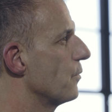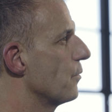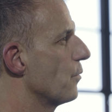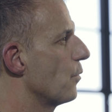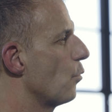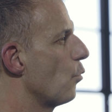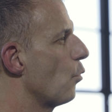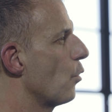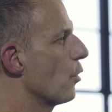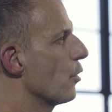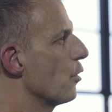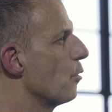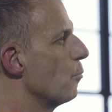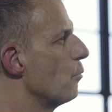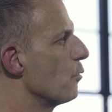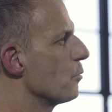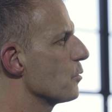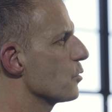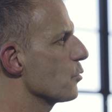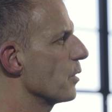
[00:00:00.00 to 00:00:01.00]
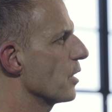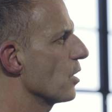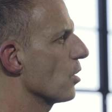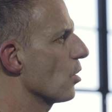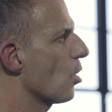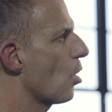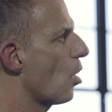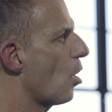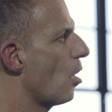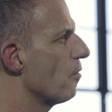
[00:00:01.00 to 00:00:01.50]
And one of the movements we
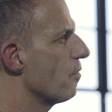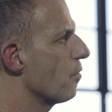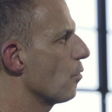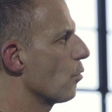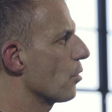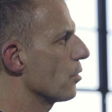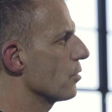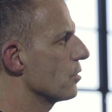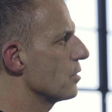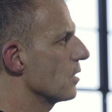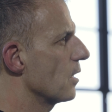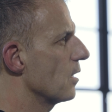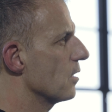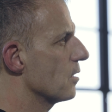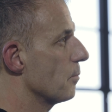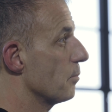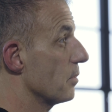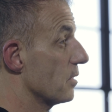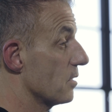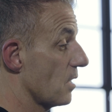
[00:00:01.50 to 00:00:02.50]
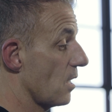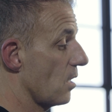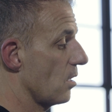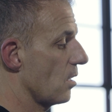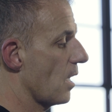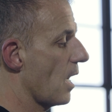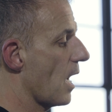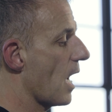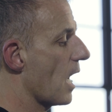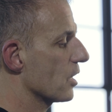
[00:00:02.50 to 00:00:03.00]
can call for to get the
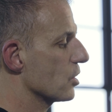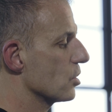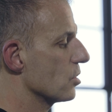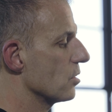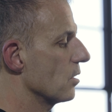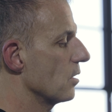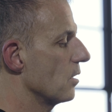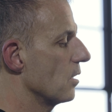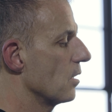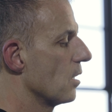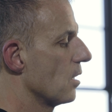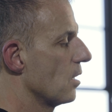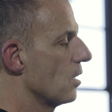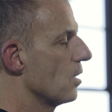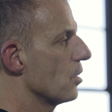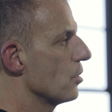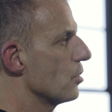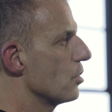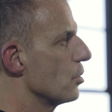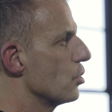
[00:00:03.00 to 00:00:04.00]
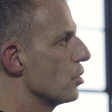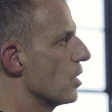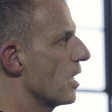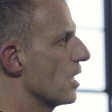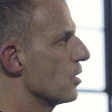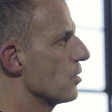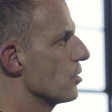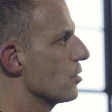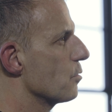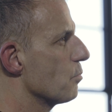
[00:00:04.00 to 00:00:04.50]
patella actually to
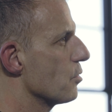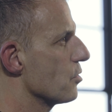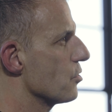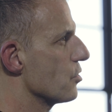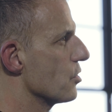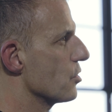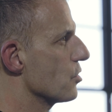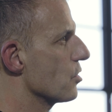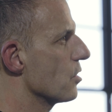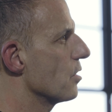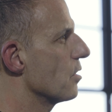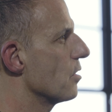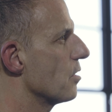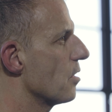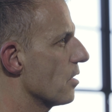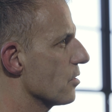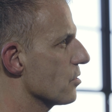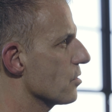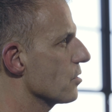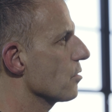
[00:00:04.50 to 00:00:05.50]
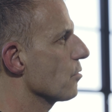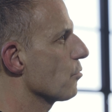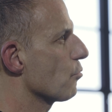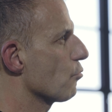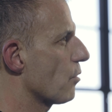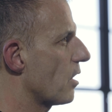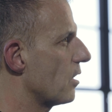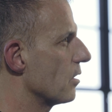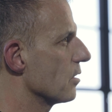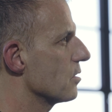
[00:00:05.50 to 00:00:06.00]
change position and thus
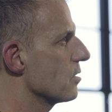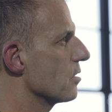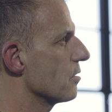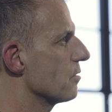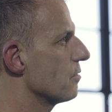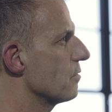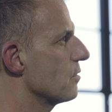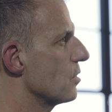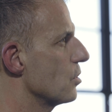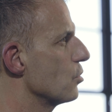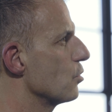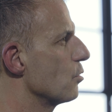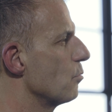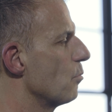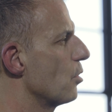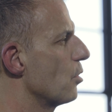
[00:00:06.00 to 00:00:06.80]
relative tissue